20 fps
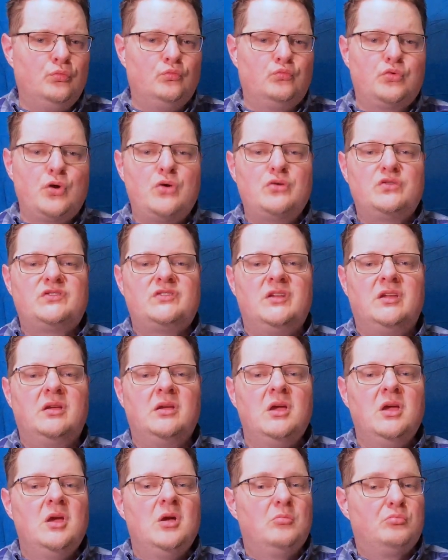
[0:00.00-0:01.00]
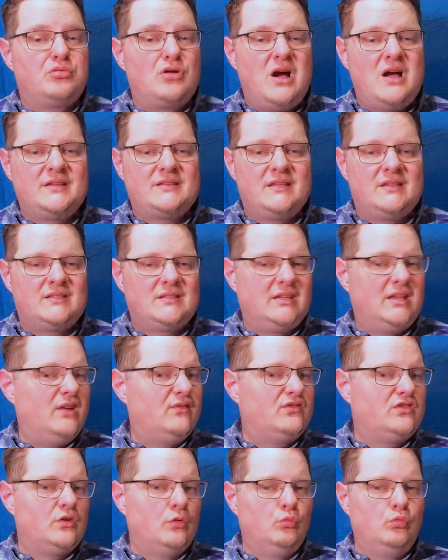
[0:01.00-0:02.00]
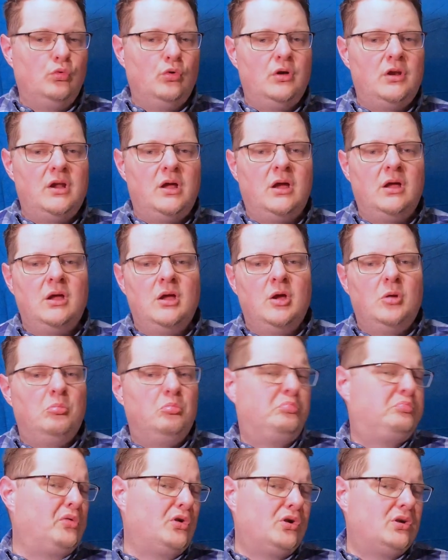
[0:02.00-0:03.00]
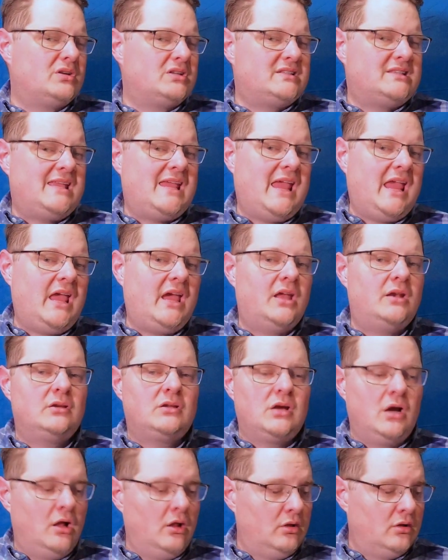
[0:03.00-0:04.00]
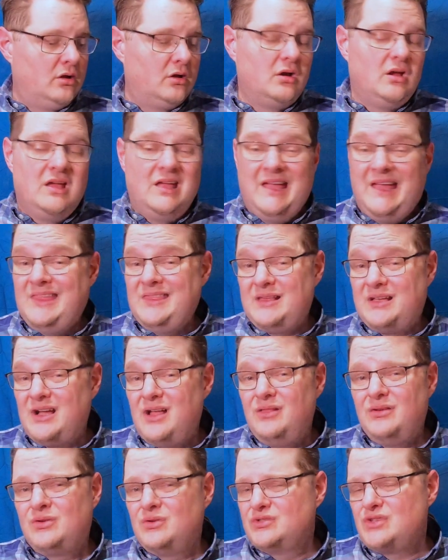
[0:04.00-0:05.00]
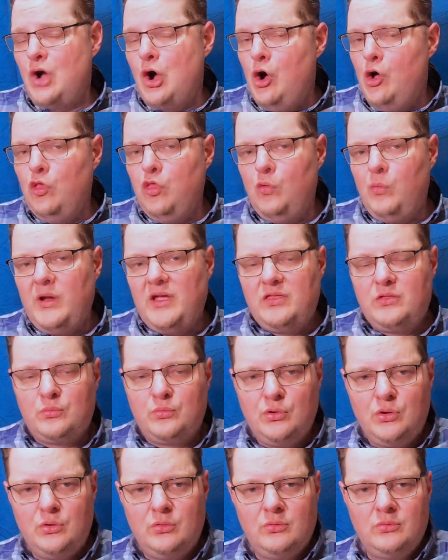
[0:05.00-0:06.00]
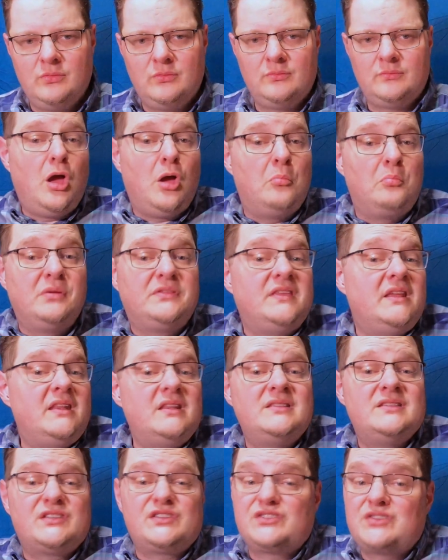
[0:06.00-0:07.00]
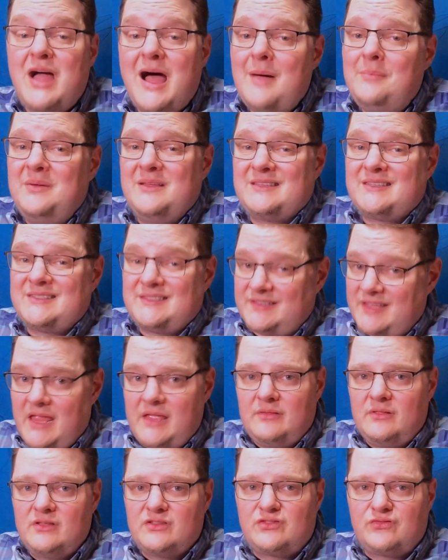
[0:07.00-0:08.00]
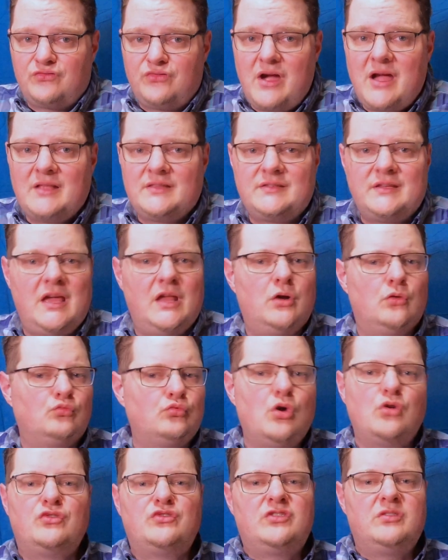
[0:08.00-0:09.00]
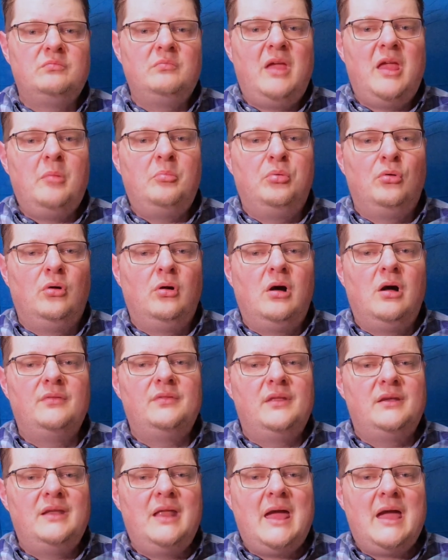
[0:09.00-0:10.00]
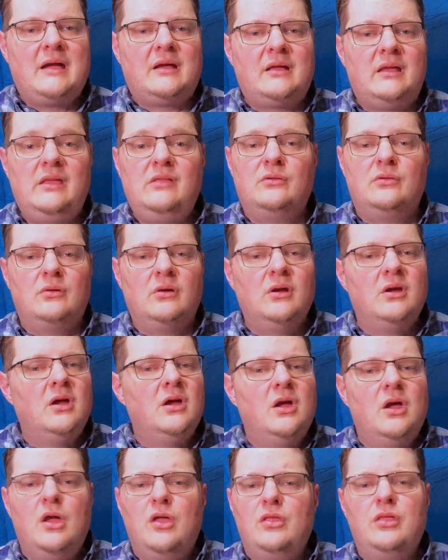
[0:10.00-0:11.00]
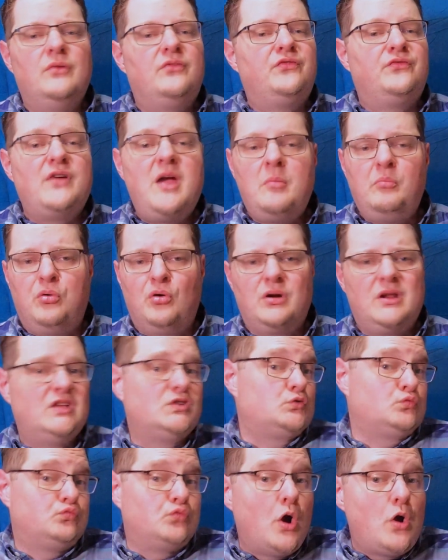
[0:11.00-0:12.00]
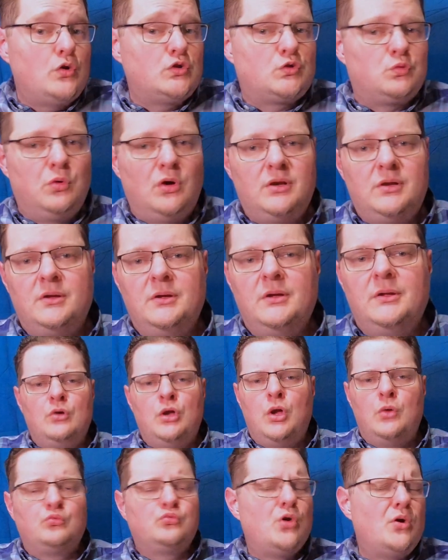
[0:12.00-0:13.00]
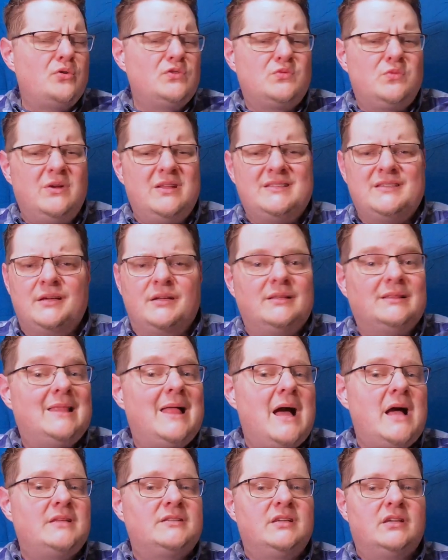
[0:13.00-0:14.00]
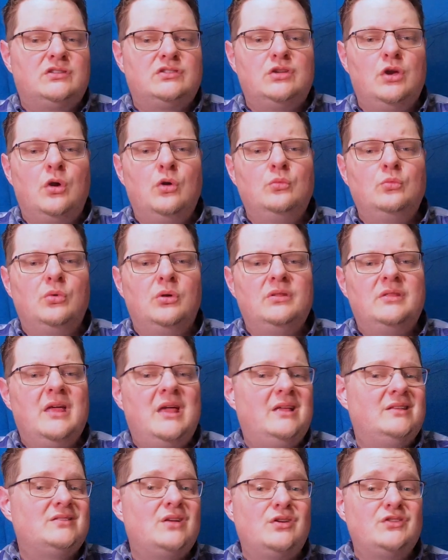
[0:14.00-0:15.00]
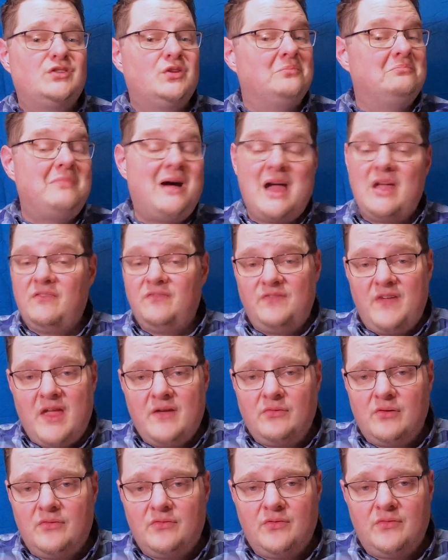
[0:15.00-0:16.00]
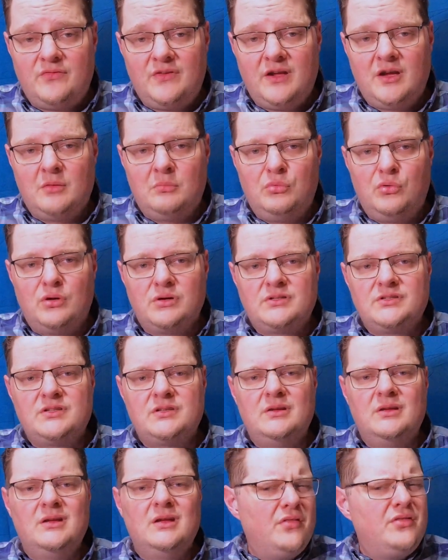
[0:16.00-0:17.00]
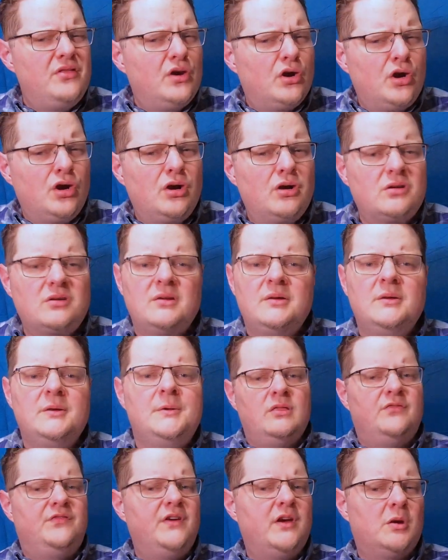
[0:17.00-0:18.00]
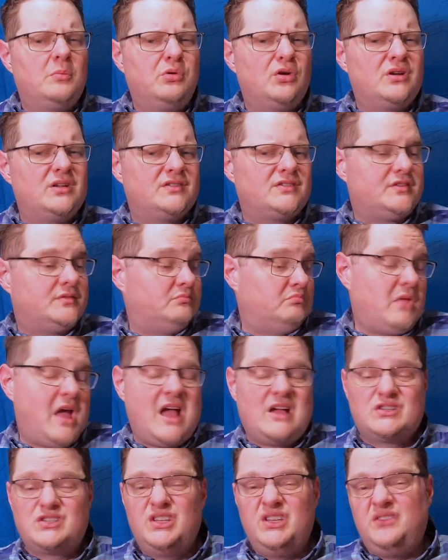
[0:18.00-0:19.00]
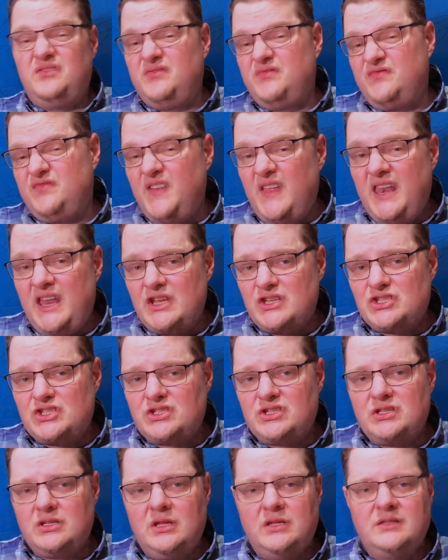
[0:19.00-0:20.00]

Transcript: roasting process gives the wood a burnt tan color and the color goes all the way through. But they didn't stop at stainless frets and a roasted maple on the neck either. The fretboard is rosewood. Rosewood is a classic tone wood that is also my favorite for fingerboards. On the EART, the fingerboard is actually finished